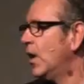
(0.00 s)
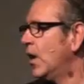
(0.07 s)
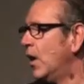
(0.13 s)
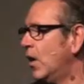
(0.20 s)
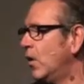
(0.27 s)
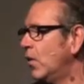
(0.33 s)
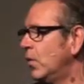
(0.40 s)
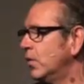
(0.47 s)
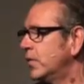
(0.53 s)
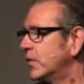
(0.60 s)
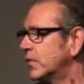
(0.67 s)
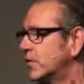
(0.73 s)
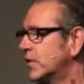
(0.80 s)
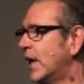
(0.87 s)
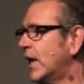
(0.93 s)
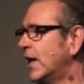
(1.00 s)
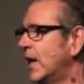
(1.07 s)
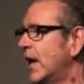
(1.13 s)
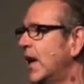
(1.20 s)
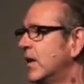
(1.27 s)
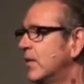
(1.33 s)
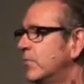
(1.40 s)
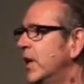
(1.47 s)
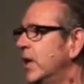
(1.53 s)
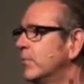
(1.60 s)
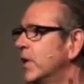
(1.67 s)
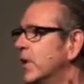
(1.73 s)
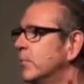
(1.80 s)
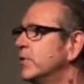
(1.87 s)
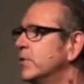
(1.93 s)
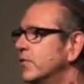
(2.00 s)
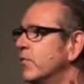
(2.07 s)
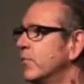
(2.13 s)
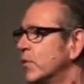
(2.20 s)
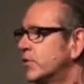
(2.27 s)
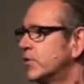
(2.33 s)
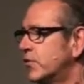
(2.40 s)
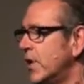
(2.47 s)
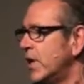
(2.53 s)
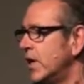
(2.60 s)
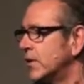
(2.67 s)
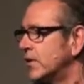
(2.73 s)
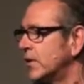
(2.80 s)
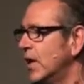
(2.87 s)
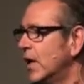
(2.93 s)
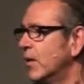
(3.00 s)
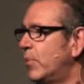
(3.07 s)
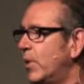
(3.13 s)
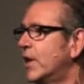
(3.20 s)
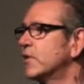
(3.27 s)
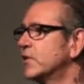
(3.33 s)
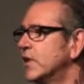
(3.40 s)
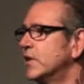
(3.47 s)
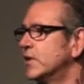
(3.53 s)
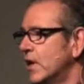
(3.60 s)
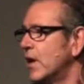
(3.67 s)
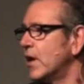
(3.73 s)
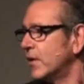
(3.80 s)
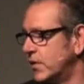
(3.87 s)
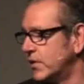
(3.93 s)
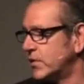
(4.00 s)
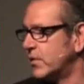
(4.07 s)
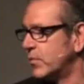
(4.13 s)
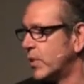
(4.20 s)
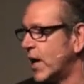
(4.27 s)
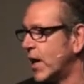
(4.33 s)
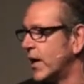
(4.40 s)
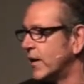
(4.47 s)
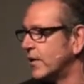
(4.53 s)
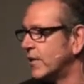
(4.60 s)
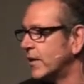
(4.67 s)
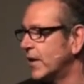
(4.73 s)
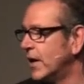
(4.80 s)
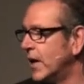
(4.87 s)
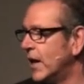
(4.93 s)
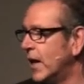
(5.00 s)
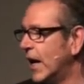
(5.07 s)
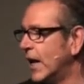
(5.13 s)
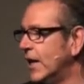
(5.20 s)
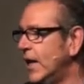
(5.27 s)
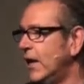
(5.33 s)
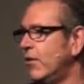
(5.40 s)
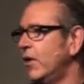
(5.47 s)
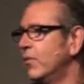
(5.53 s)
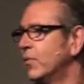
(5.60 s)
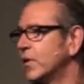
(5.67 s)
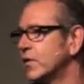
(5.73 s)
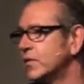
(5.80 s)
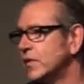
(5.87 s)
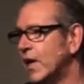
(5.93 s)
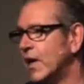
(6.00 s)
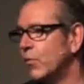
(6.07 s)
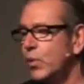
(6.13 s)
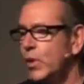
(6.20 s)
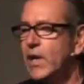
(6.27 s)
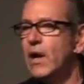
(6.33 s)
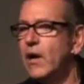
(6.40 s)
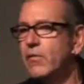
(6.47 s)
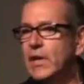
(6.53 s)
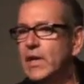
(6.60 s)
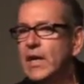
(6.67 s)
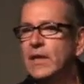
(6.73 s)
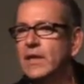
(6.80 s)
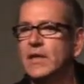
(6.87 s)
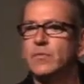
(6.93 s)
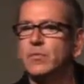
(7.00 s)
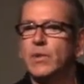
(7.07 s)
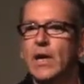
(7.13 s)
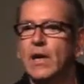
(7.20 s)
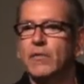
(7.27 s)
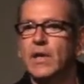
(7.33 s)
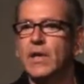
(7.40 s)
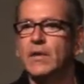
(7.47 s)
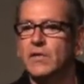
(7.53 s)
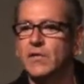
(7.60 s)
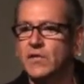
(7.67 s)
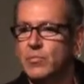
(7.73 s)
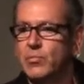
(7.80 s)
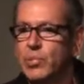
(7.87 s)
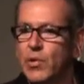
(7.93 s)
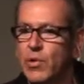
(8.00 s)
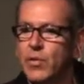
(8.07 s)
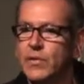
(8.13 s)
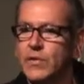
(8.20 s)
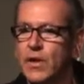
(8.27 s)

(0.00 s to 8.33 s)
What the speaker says: old second-hand BMWs from the street because it tarnished the brand. And here he was saying, we don't need this. We don't need the support